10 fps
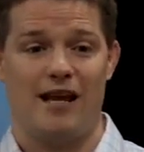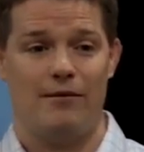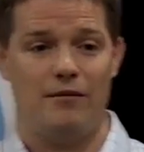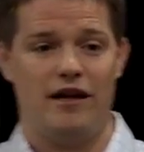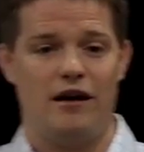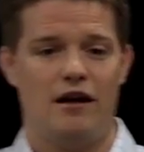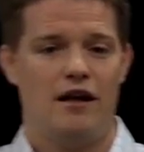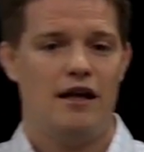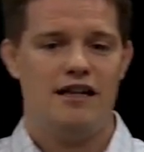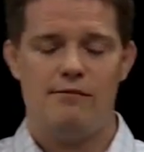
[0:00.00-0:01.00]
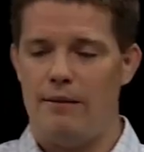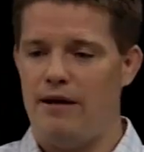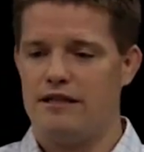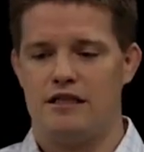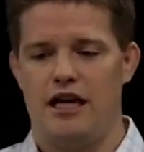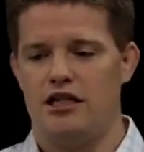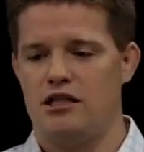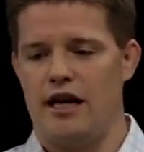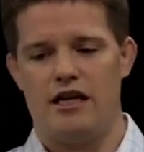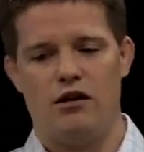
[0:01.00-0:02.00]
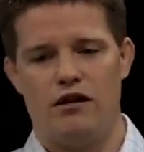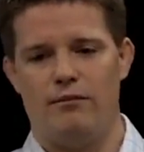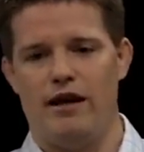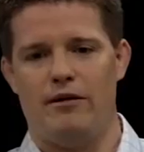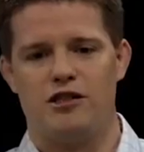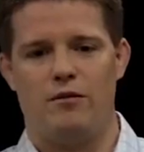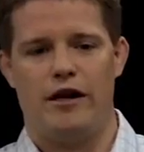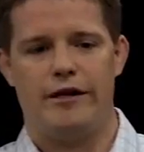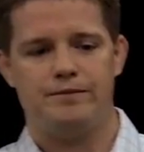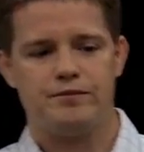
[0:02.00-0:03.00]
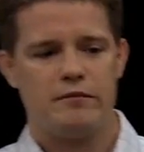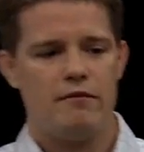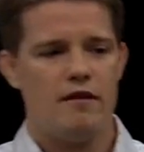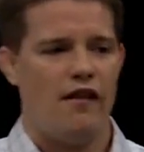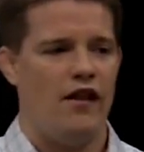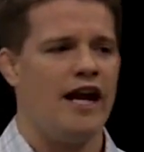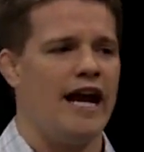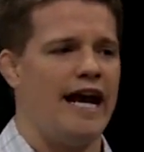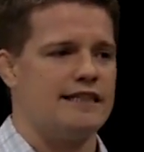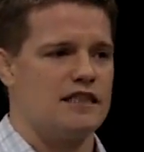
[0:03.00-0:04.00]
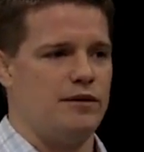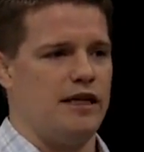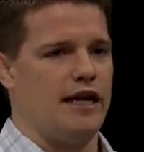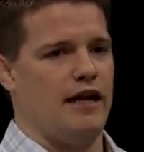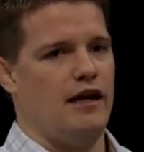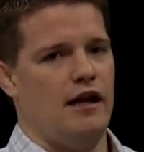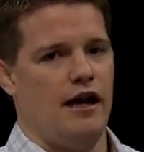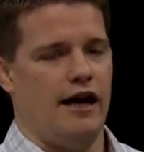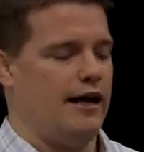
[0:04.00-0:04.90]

I came up there, did my presentation, I killed it, made a bunch of money. And then I got asked to speak at